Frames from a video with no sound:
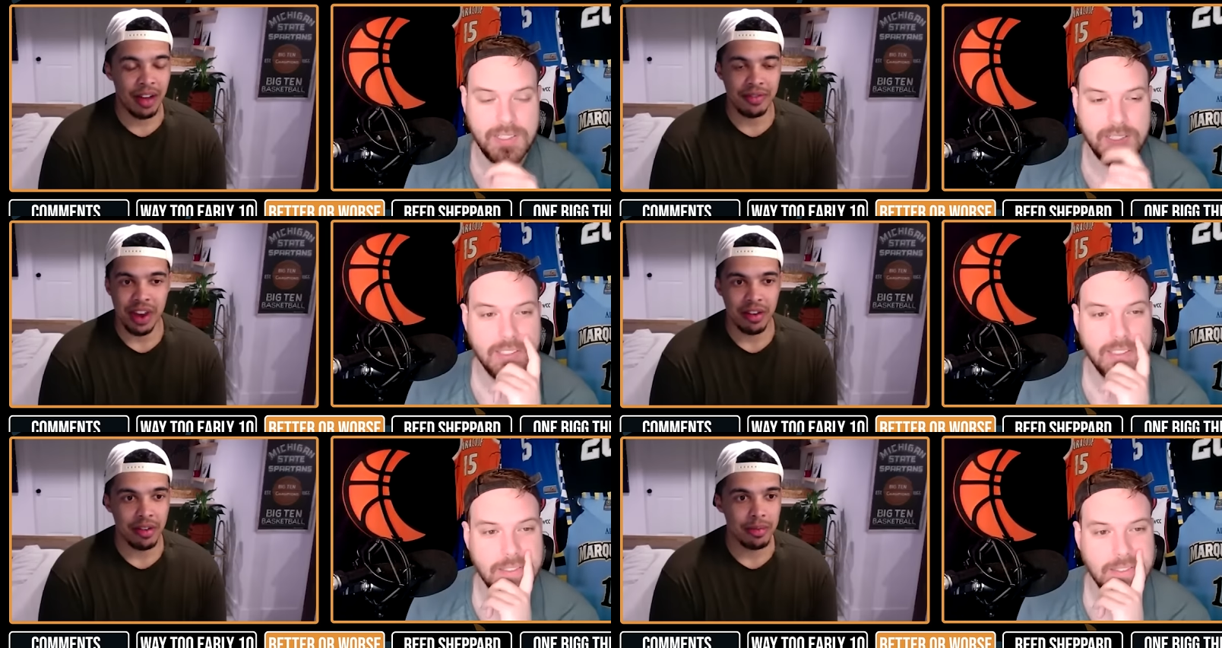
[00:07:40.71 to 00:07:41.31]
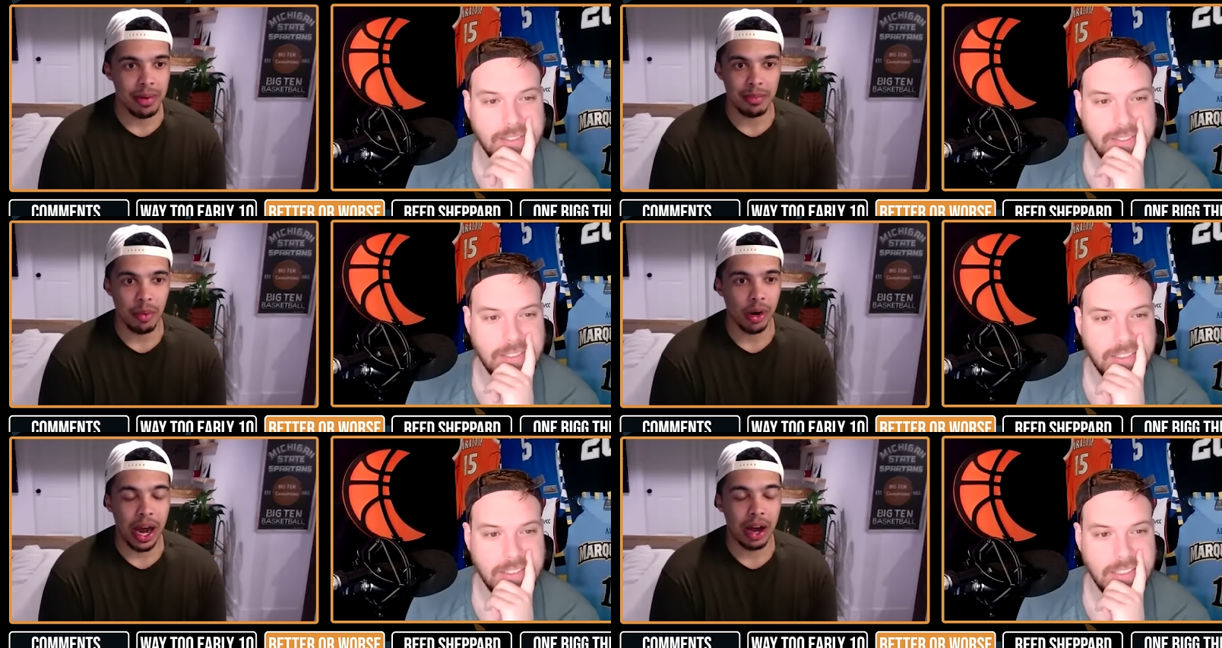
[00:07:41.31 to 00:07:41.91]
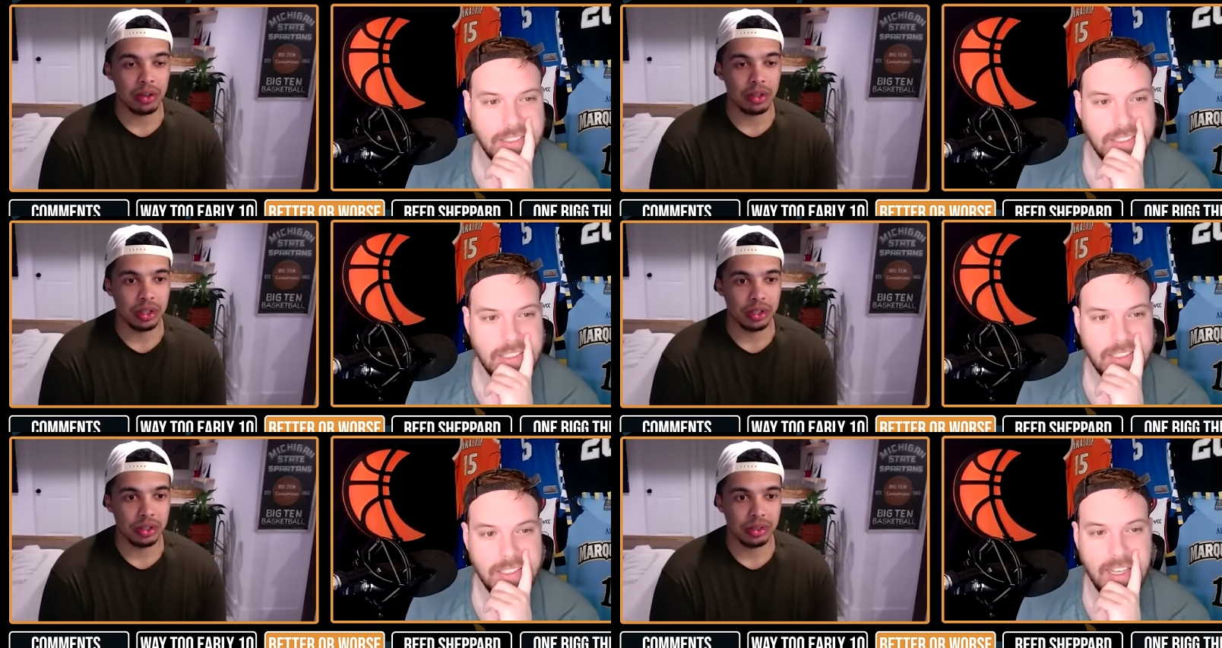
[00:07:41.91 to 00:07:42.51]
Speaker 1: never been
Speaker 2: more out.
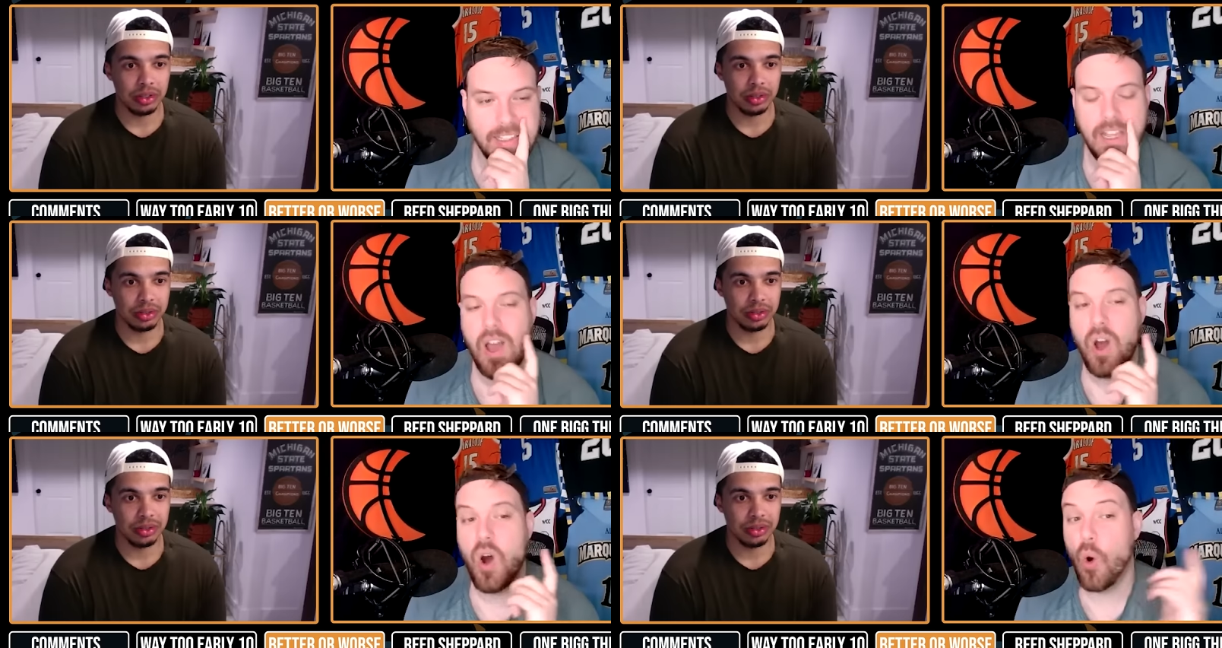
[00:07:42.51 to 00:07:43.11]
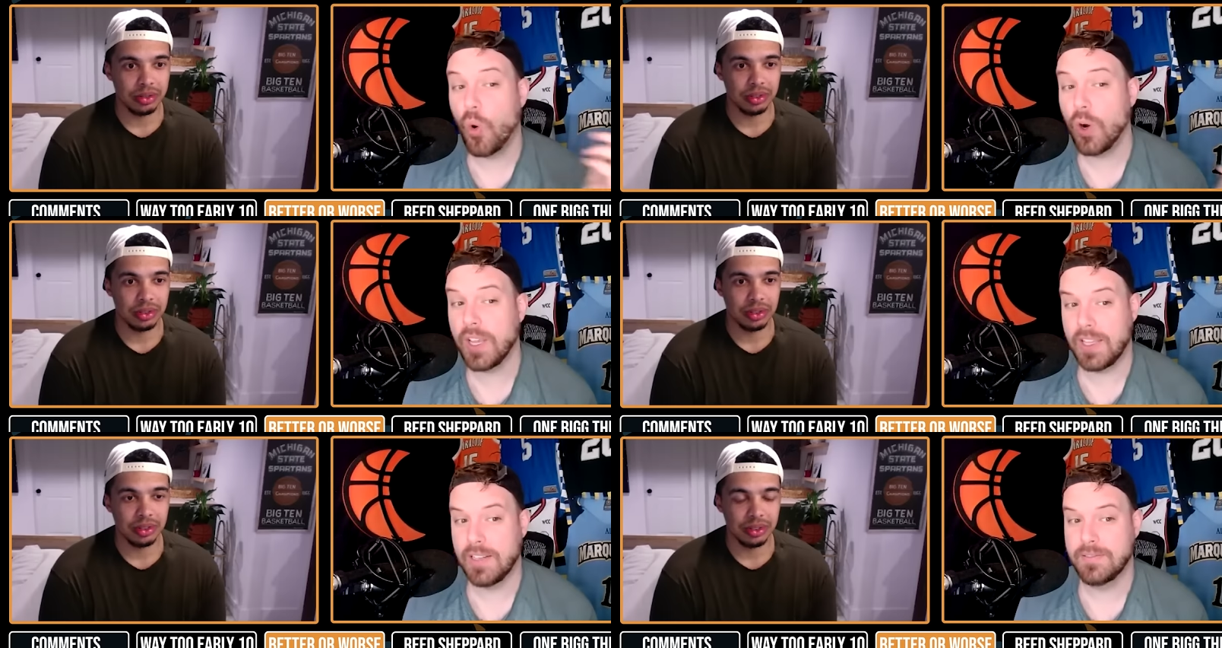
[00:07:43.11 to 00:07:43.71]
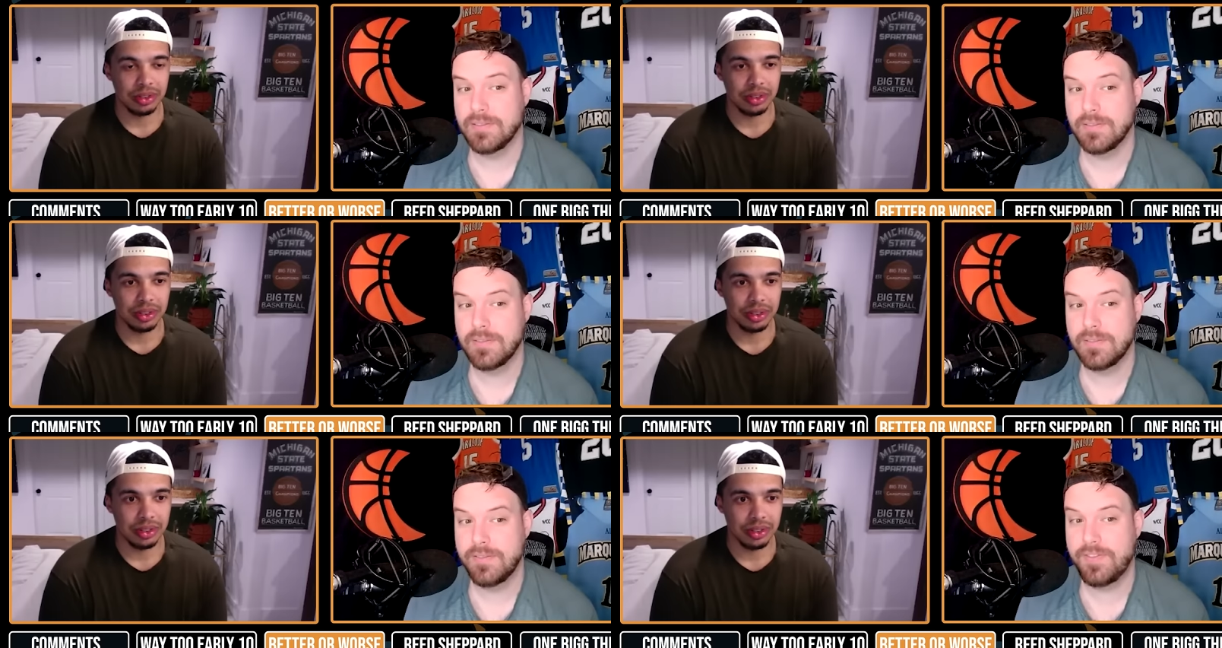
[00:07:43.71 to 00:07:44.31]
Yeah. Oregon,
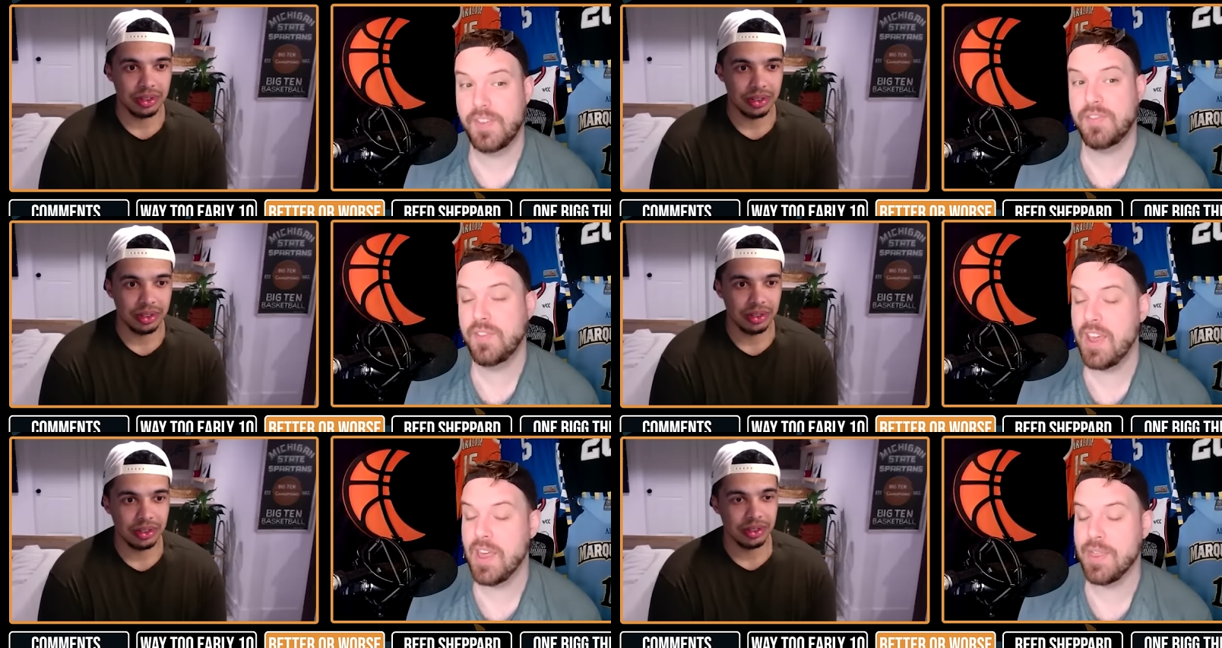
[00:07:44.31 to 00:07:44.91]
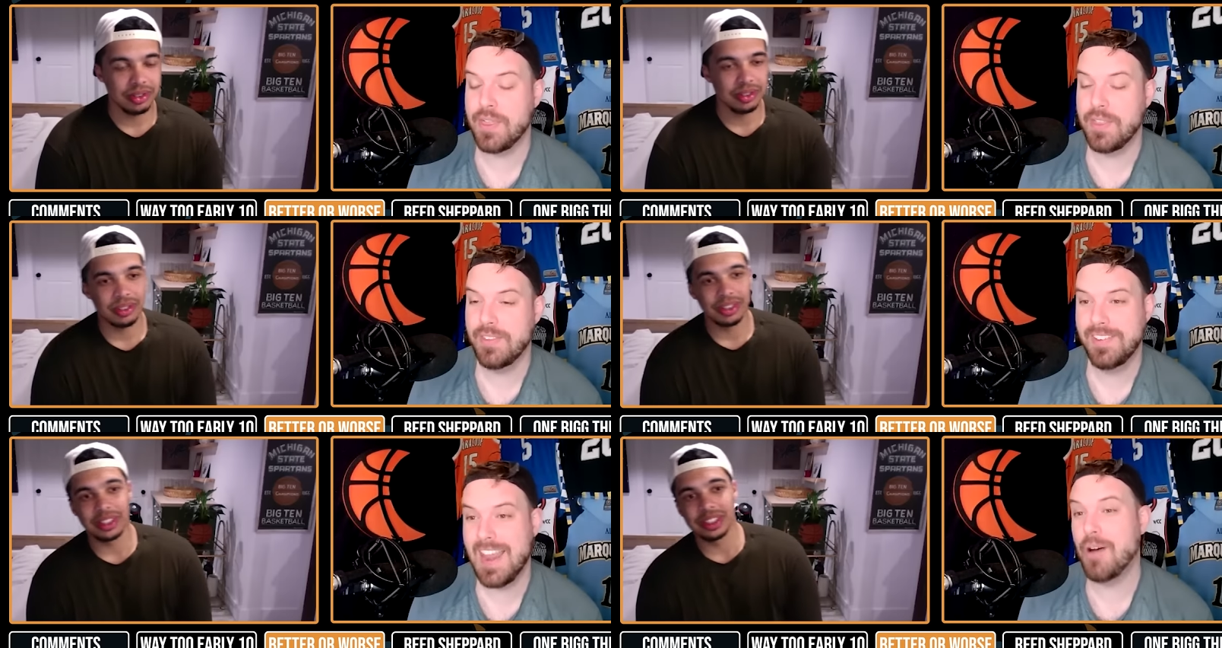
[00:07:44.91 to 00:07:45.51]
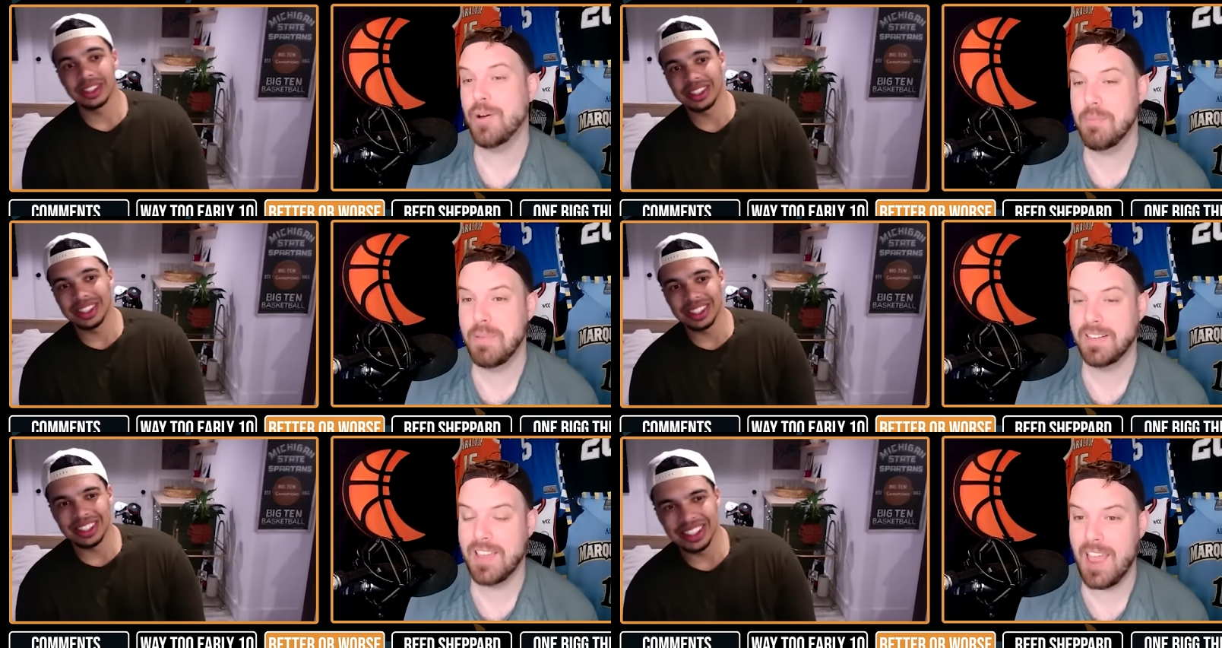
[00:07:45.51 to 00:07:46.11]
55th, now in the
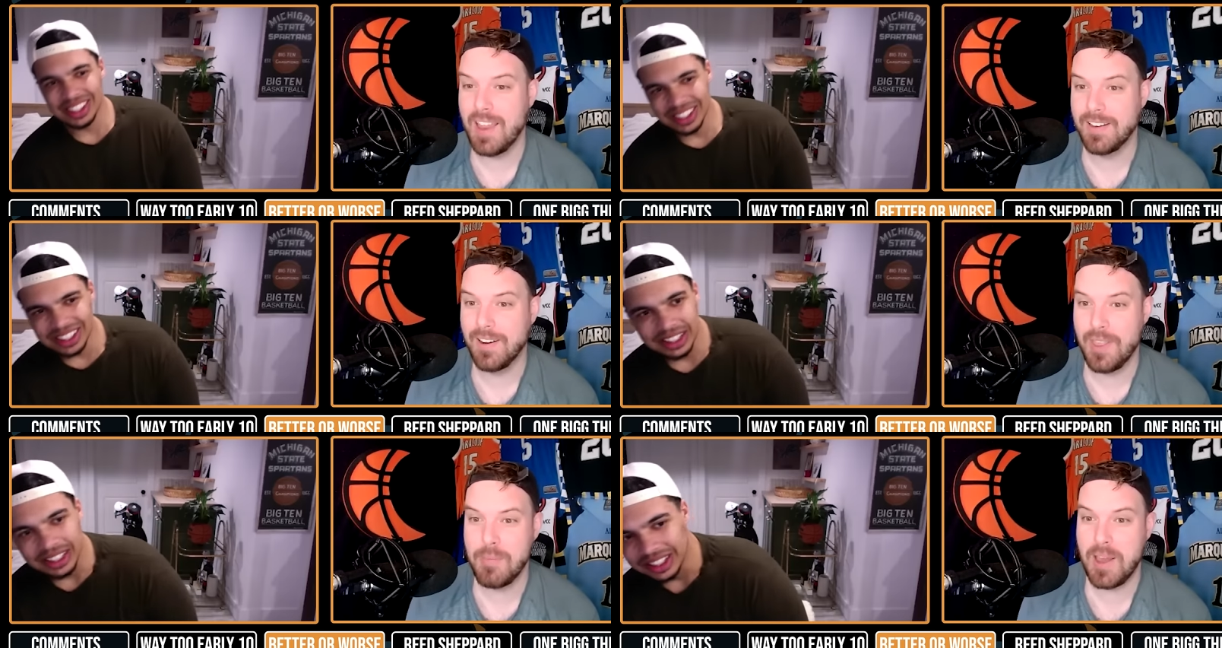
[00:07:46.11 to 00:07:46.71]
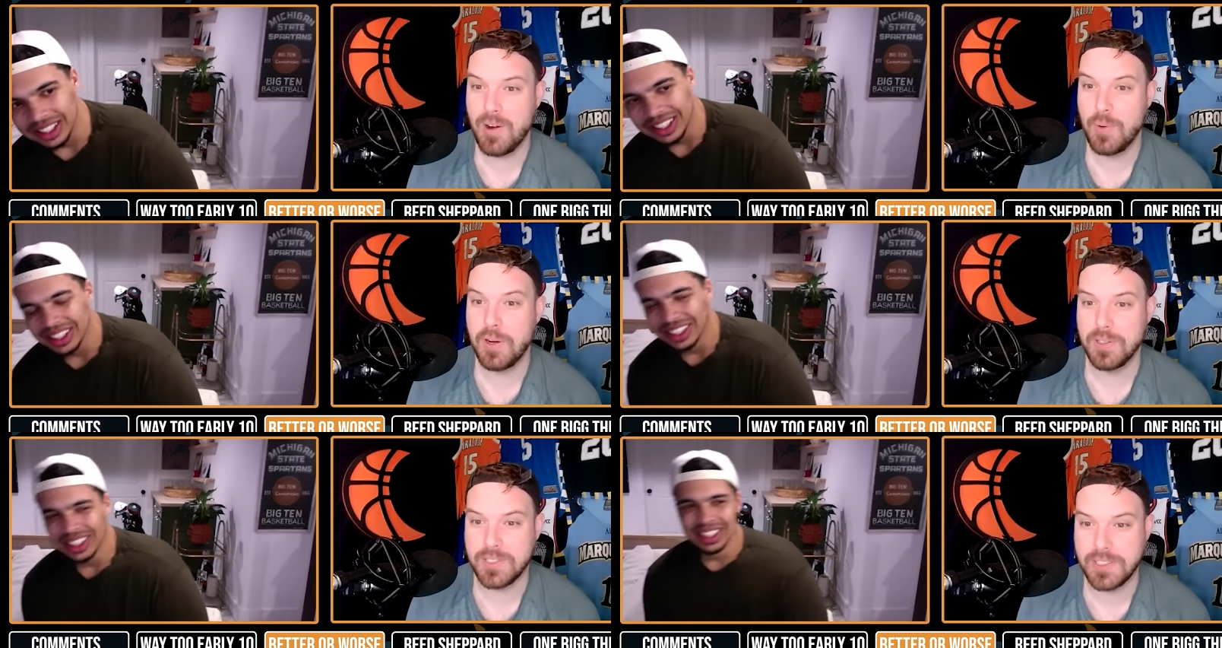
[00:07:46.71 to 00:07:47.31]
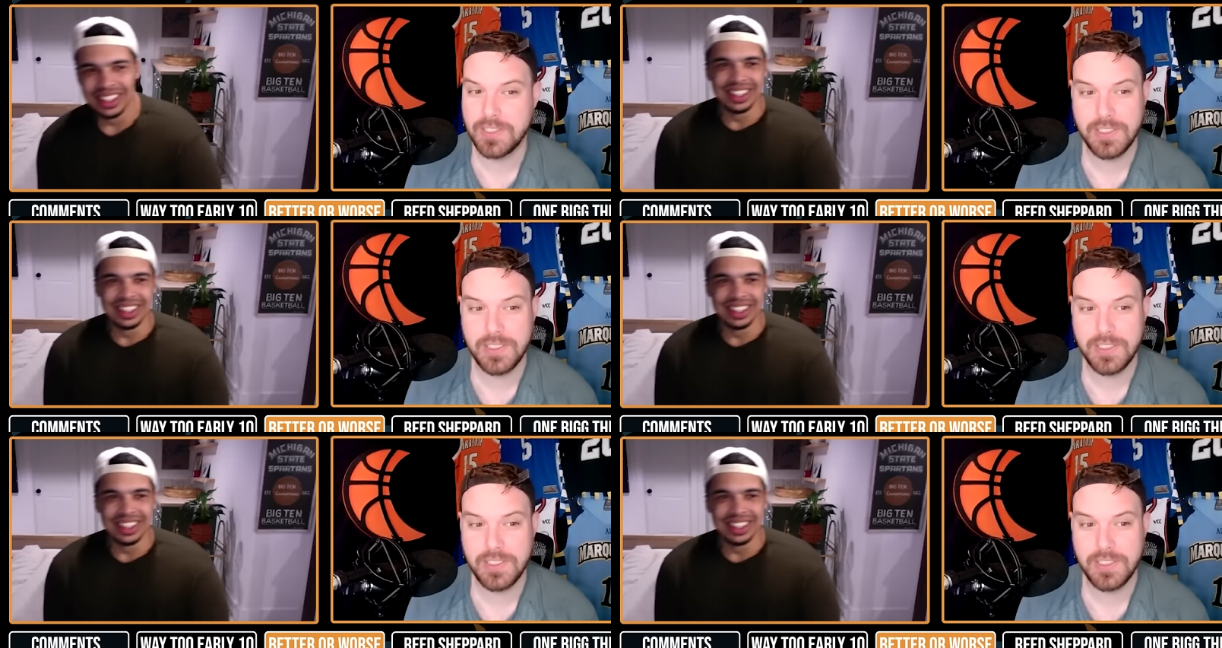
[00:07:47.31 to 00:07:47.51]
Big Ten. Are they better or worse?